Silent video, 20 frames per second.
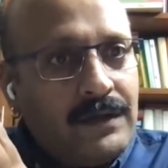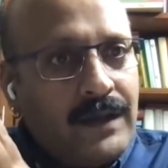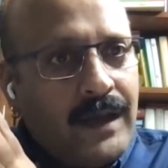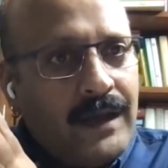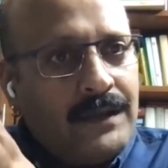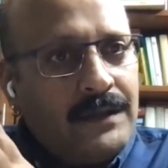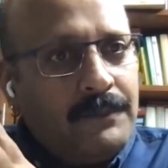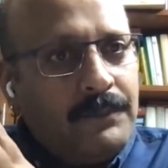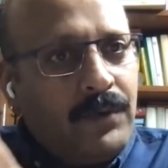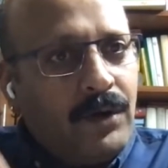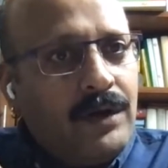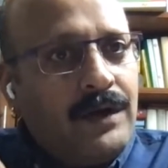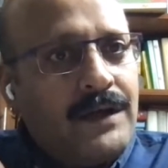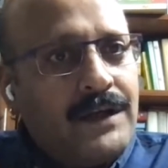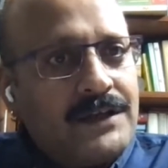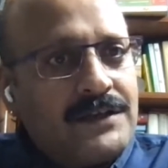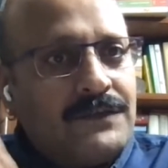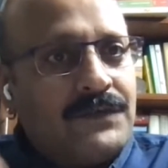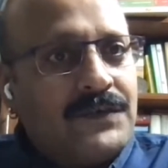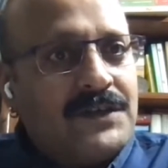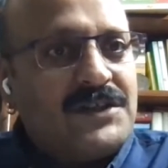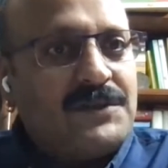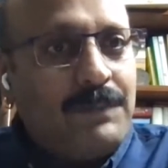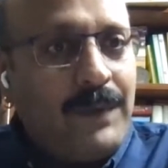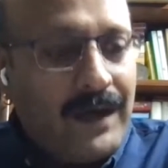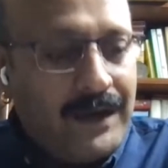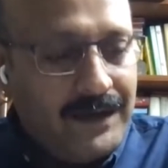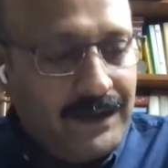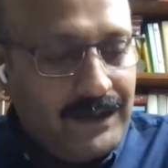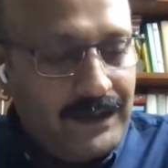And the politics of
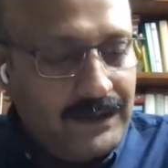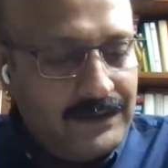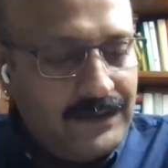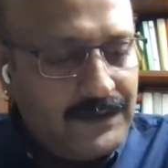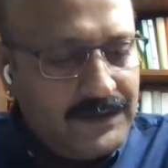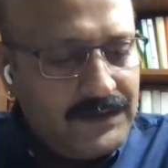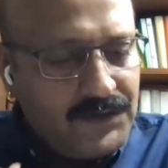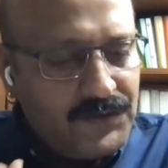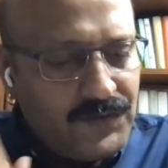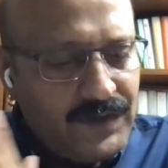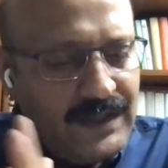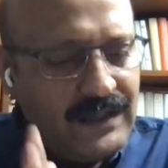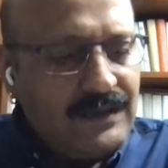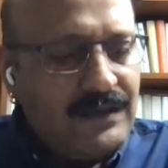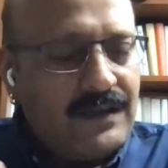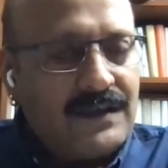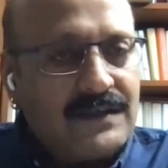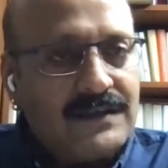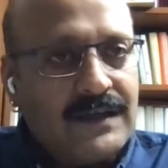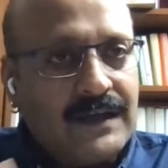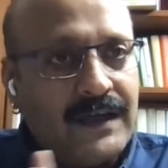disparity. There are three things